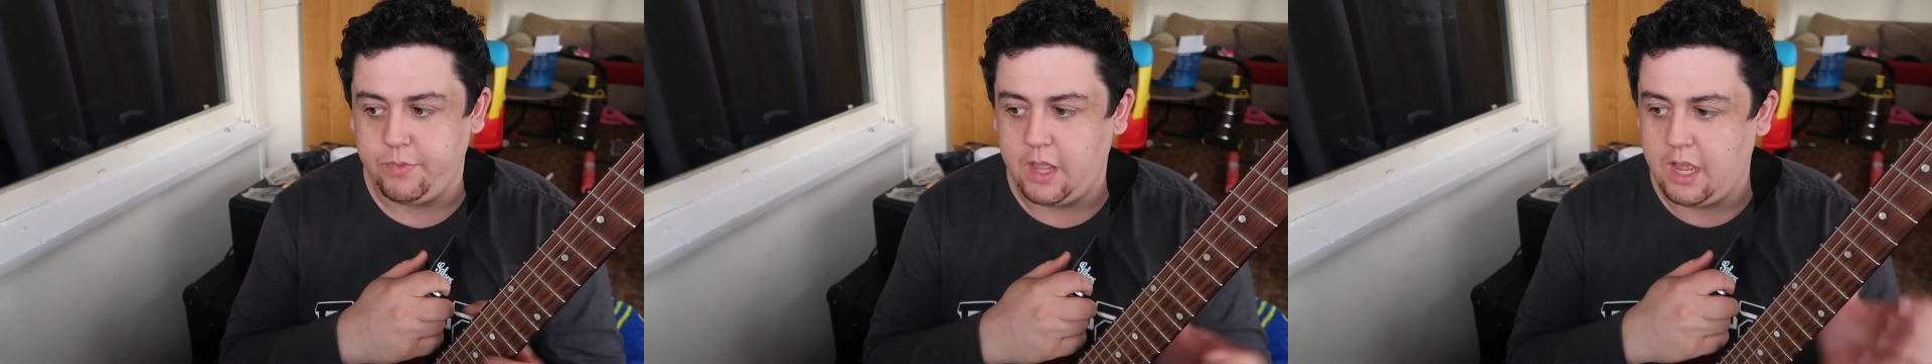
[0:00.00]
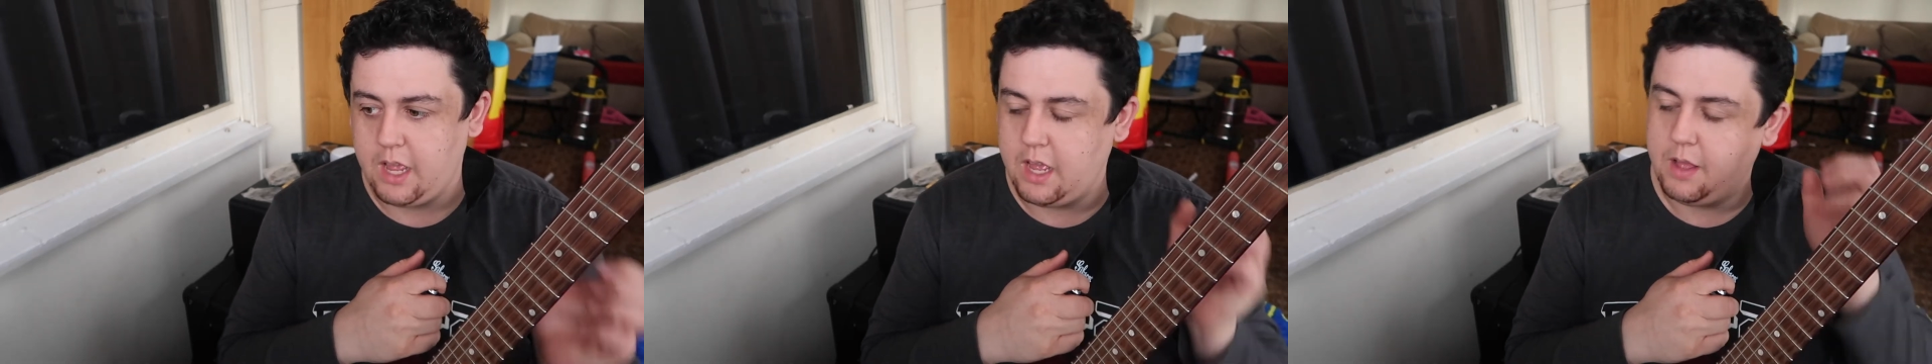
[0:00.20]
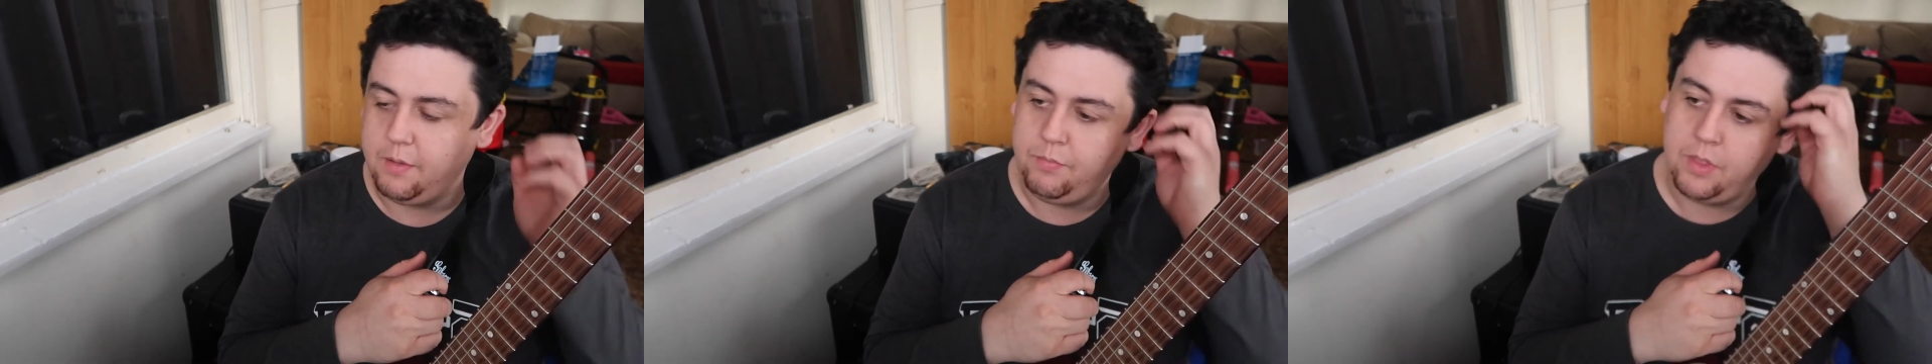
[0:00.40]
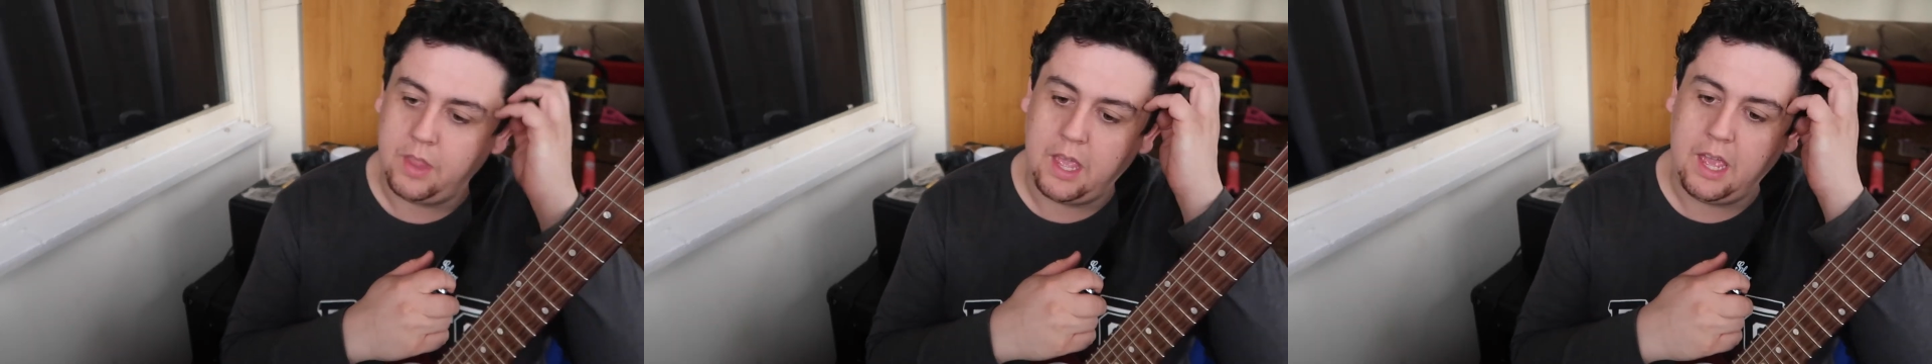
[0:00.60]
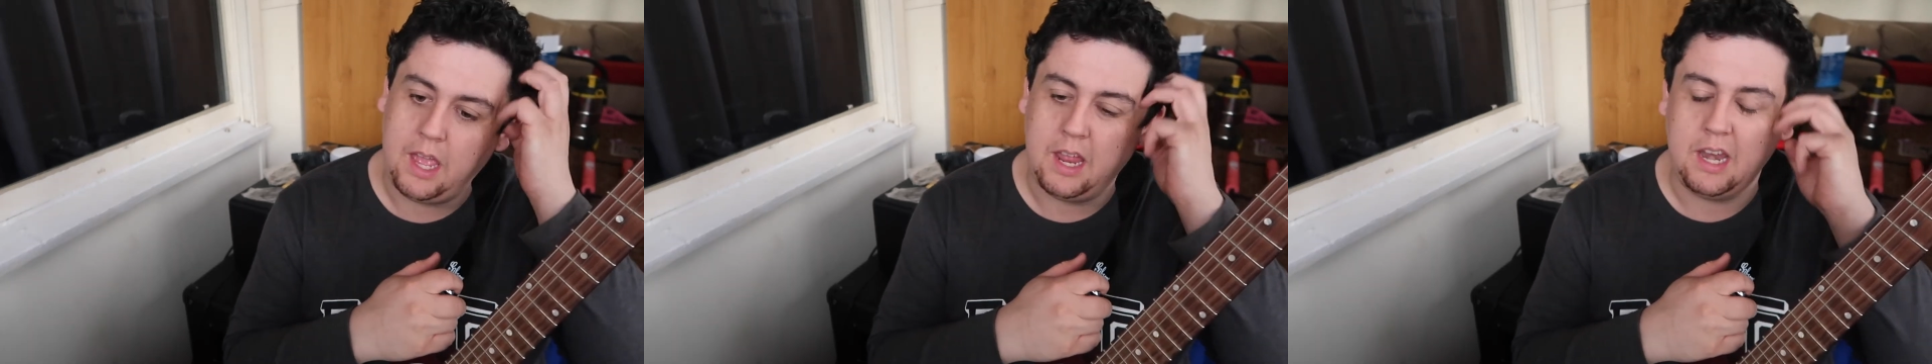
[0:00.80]

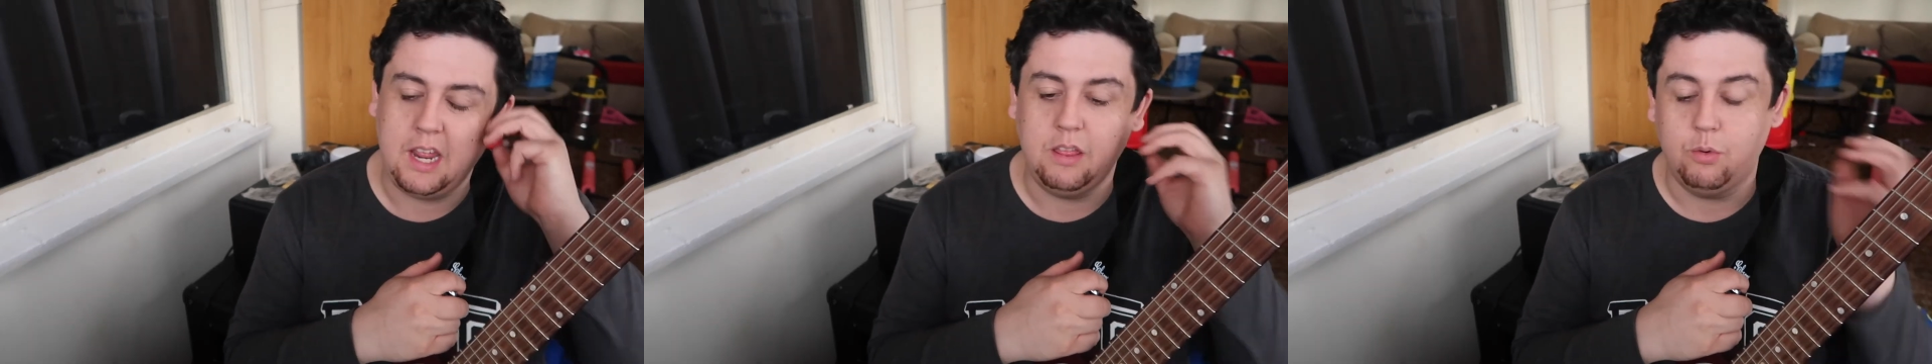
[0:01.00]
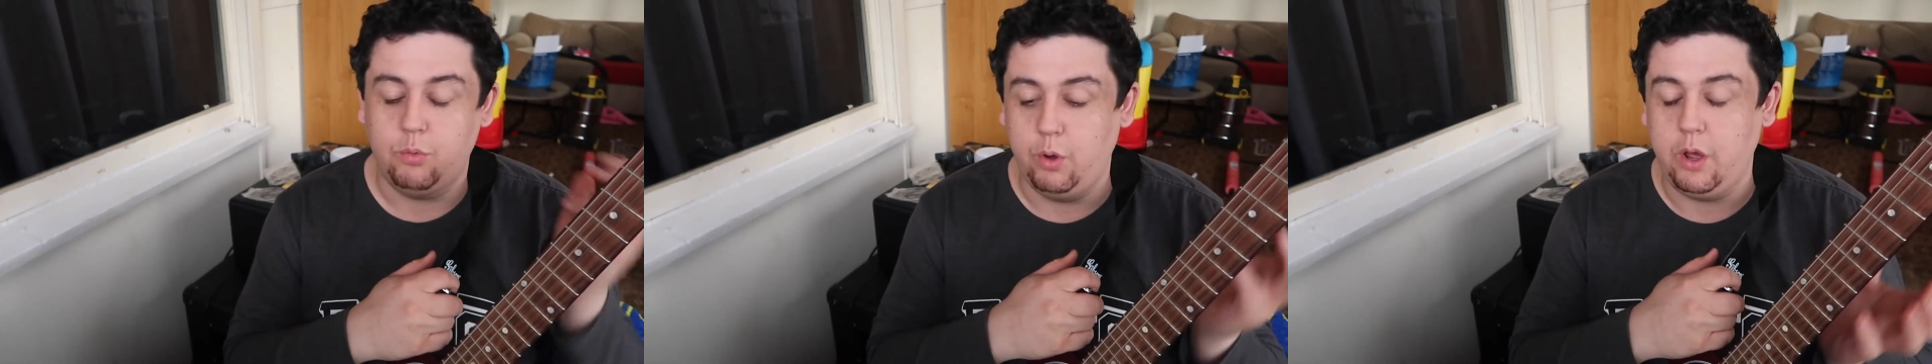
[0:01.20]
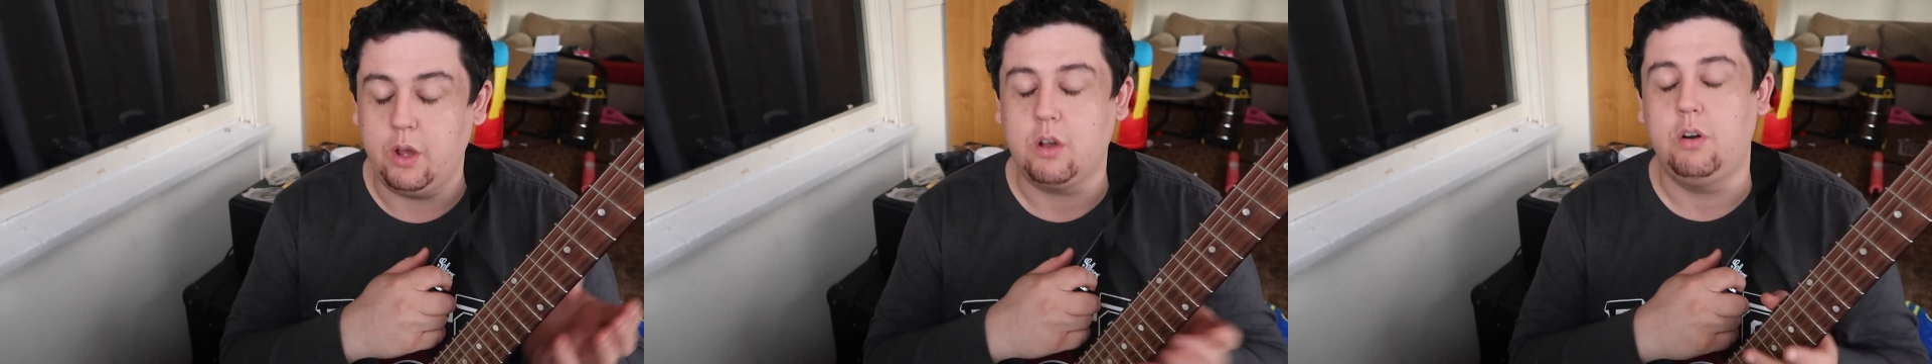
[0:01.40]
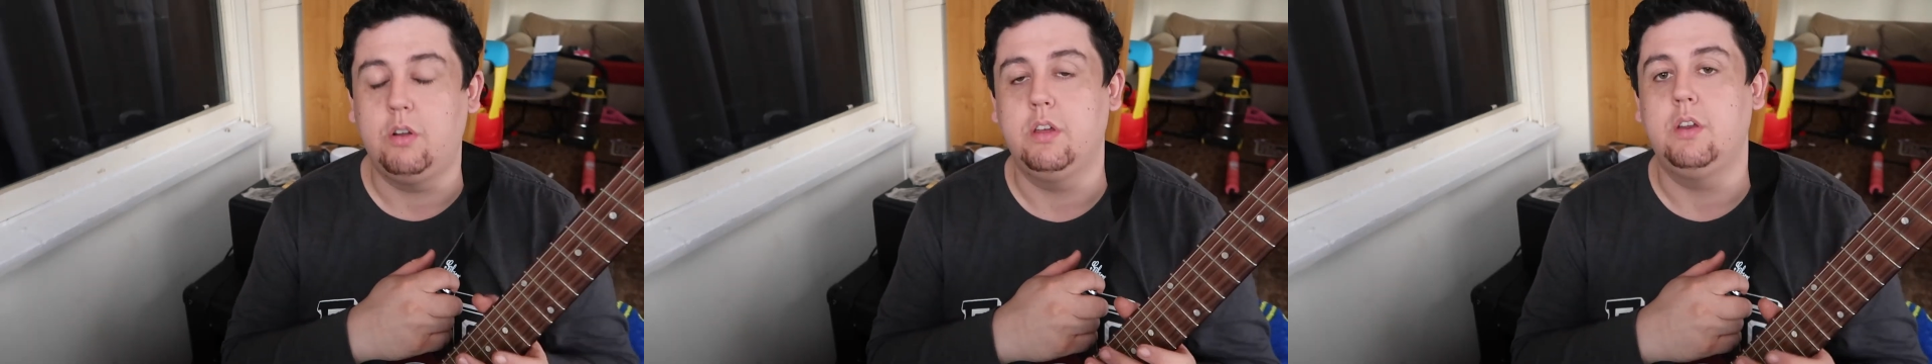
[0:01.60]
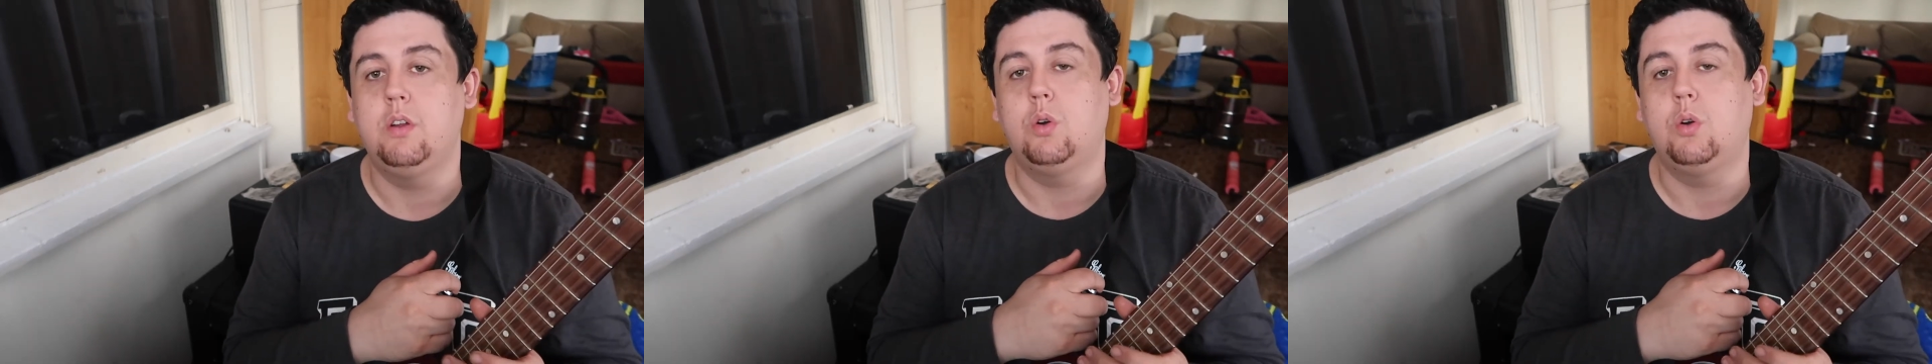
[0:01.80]
and either work on it